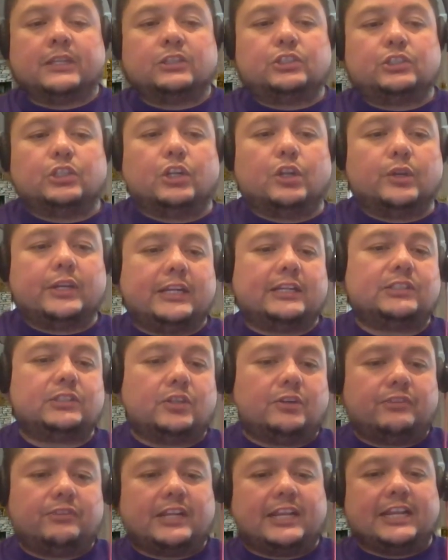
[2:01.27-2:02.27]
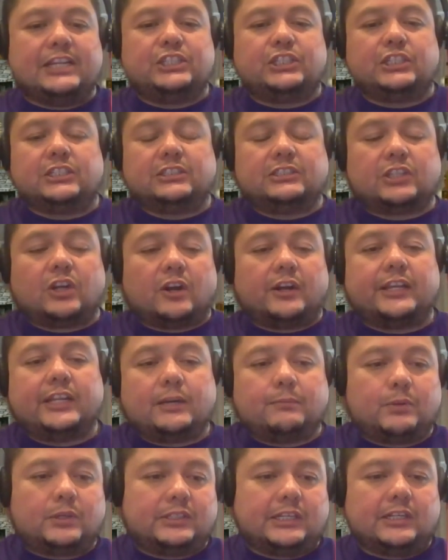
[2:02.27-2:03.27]
to look certification, target
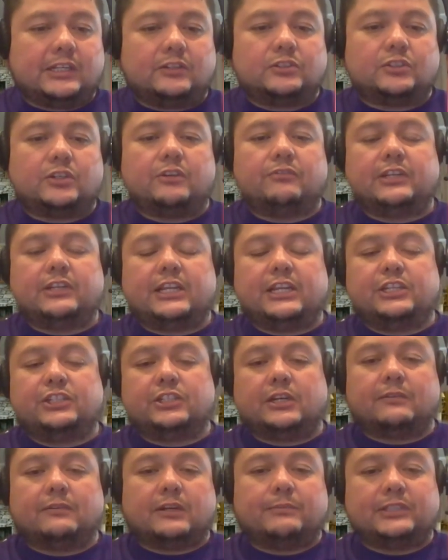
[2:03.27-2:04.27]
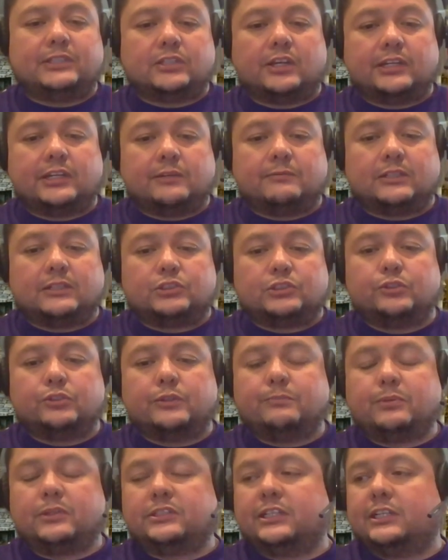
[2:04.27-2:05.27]
a particular certification. I'm going to be talking about two
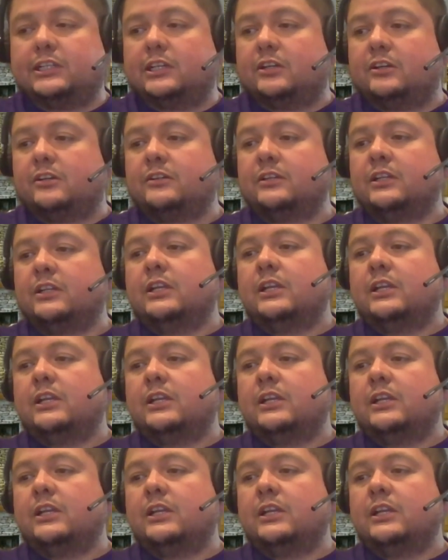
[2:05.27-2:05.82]
in particular.